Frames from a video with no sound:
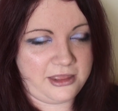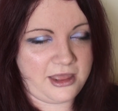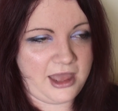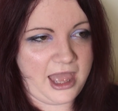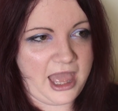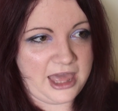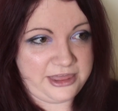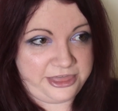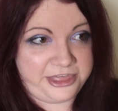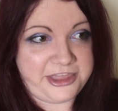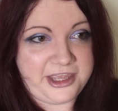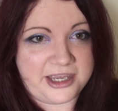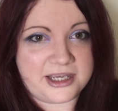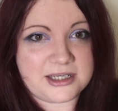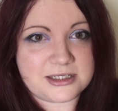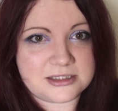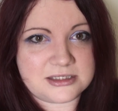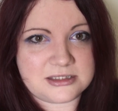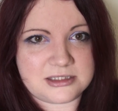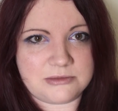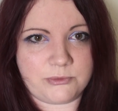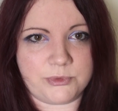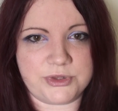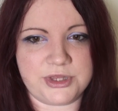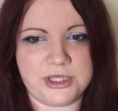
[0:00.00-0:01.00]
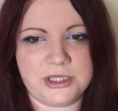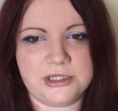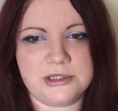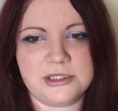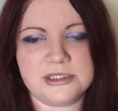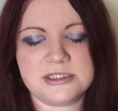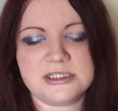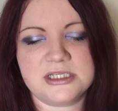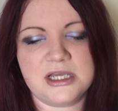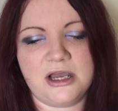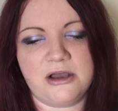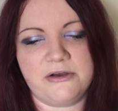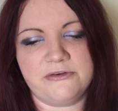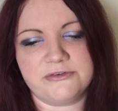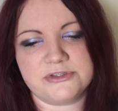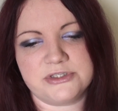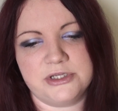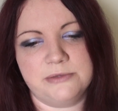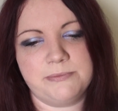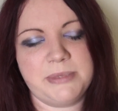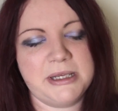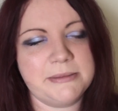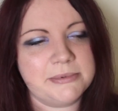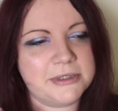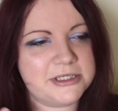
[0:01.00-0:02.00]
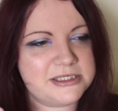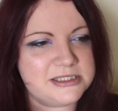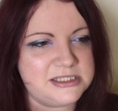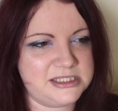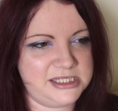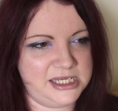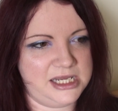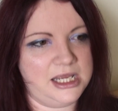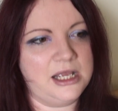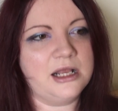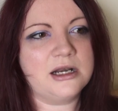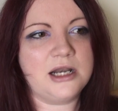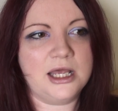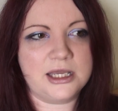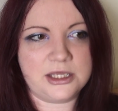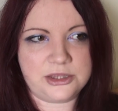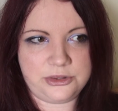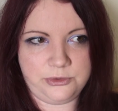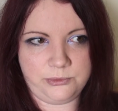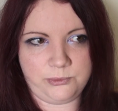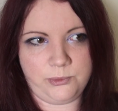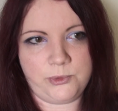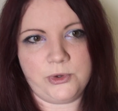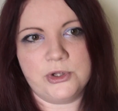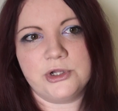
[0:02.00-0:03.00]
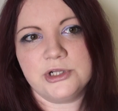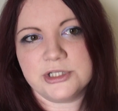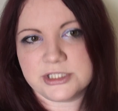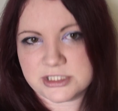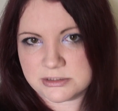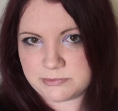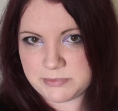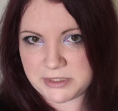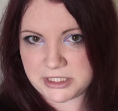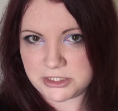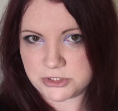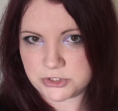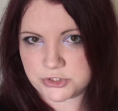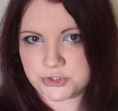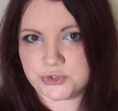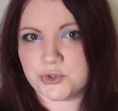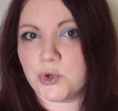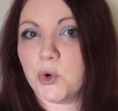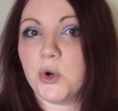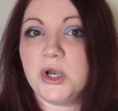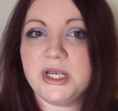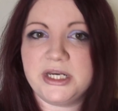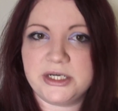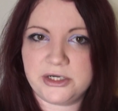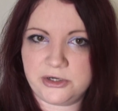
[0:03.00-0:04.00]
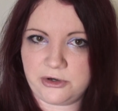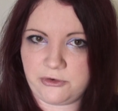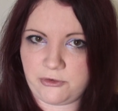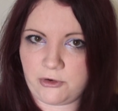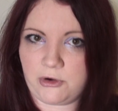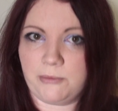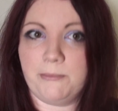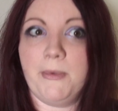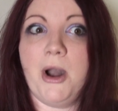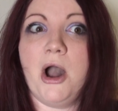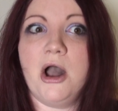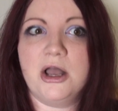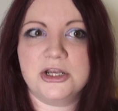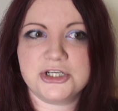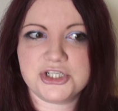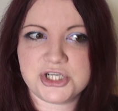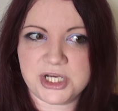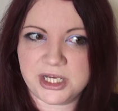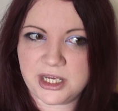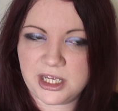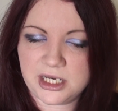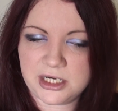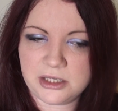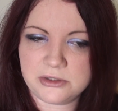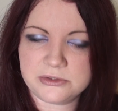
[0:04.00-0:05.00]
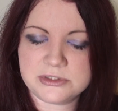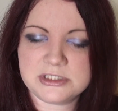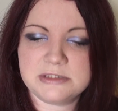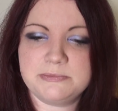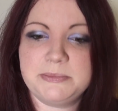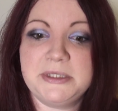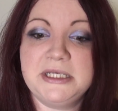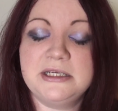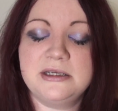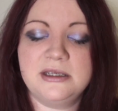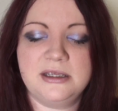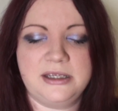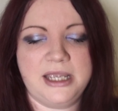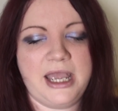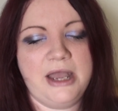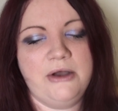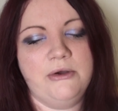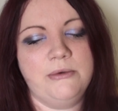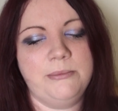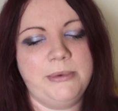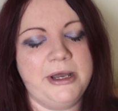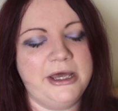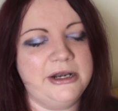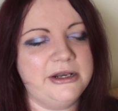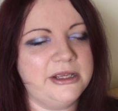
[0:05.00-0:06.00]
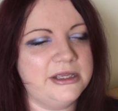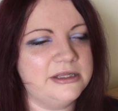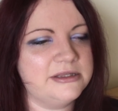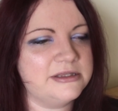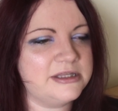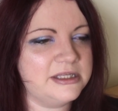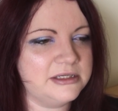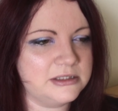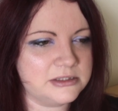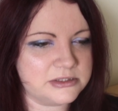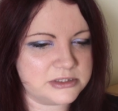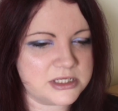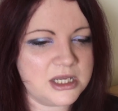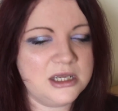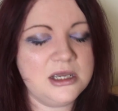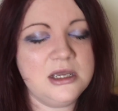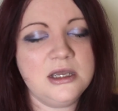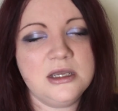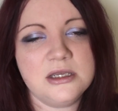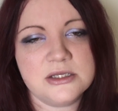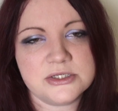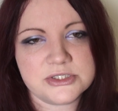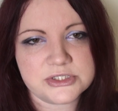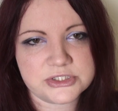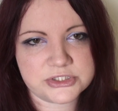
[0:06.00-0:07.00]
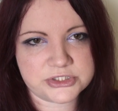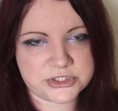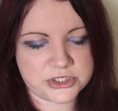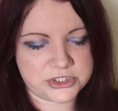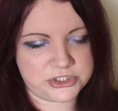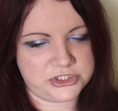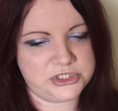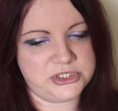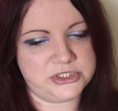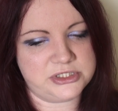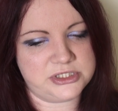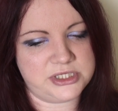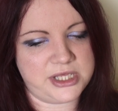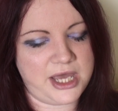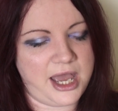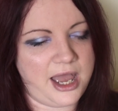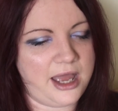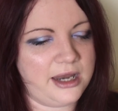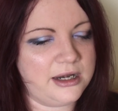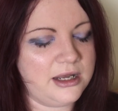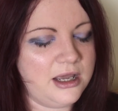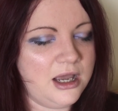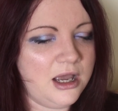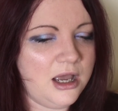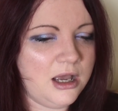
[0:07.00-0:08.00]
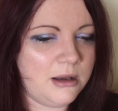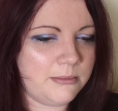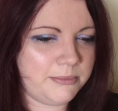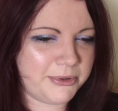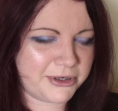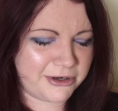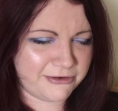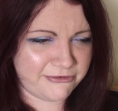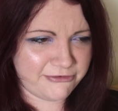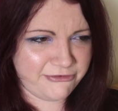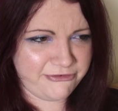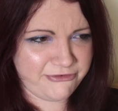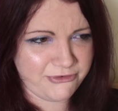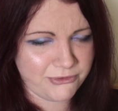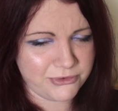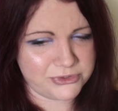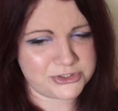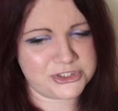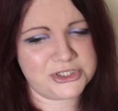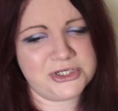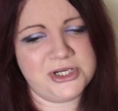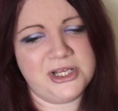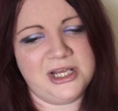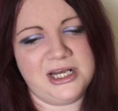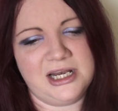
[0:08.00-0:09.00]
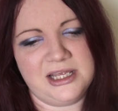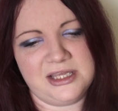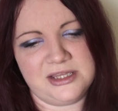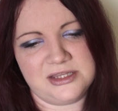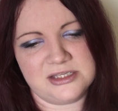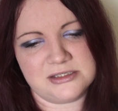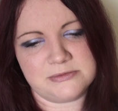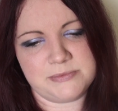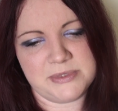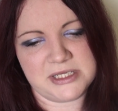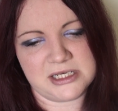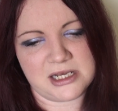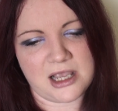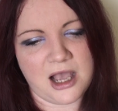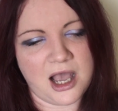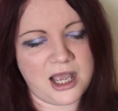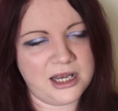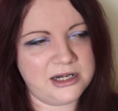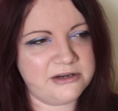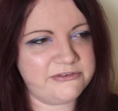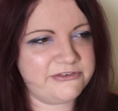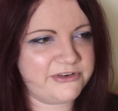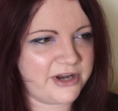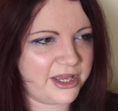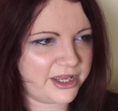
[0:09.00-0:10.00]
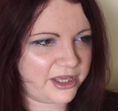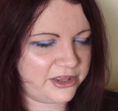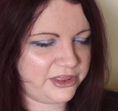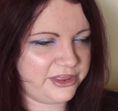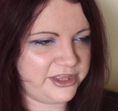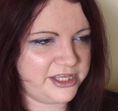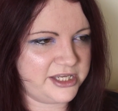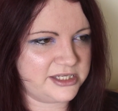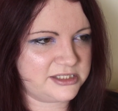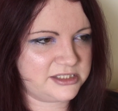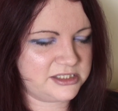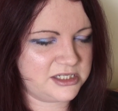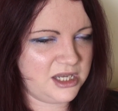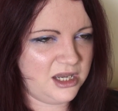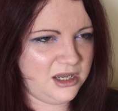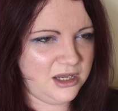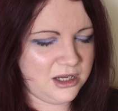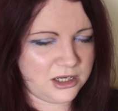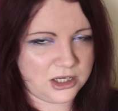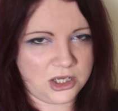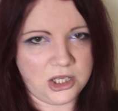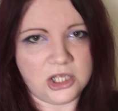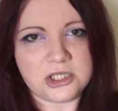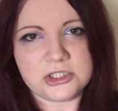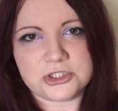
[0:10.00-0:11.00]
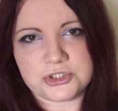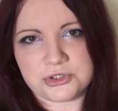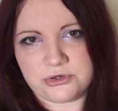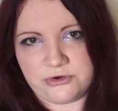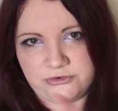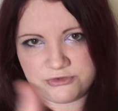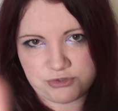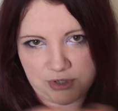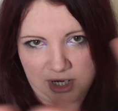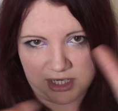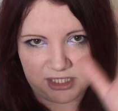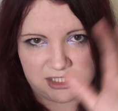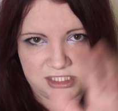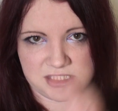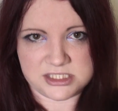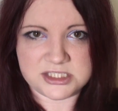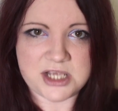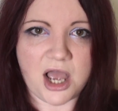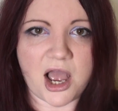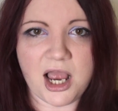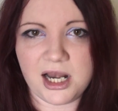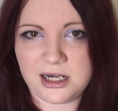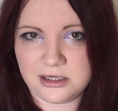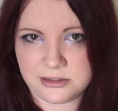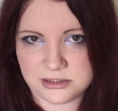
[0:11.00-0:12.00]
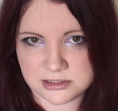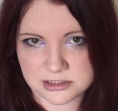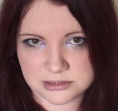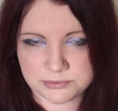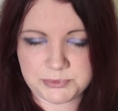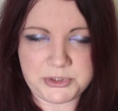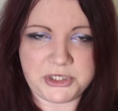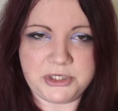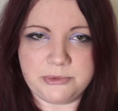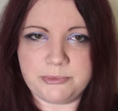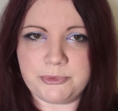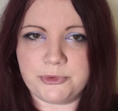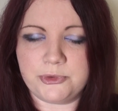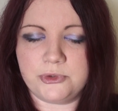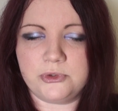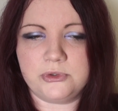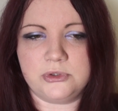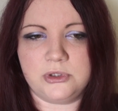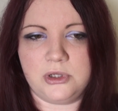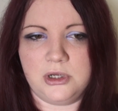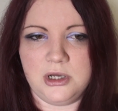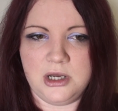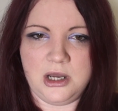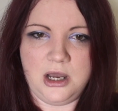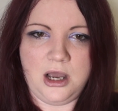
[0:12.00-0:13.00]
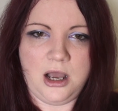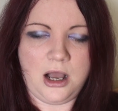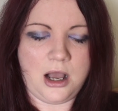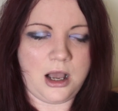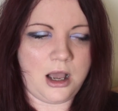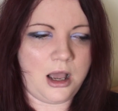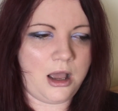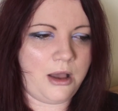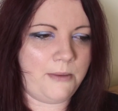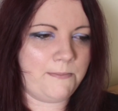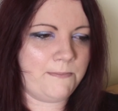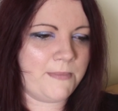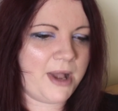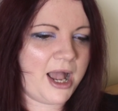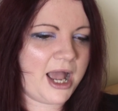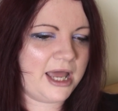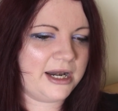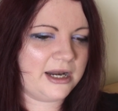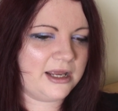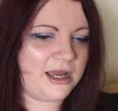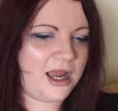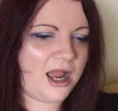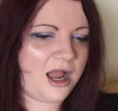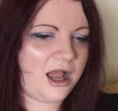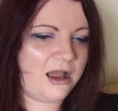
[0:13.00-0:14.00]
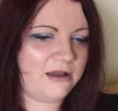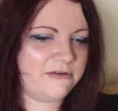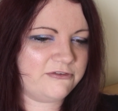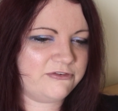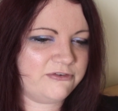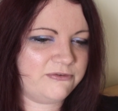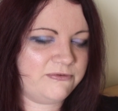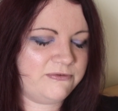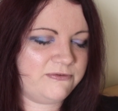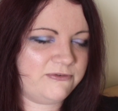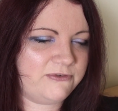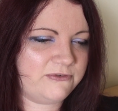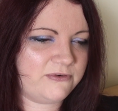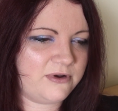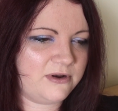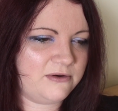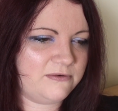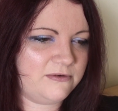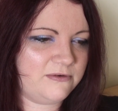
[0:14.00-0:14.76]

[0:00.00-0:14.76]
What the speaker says: ethics within themselves, that people are seeing like the world is being destroyed and are marching and are speaking out about it and things such as that. But unfortunately, there's been kind of like this culture of trying to silence people, and I've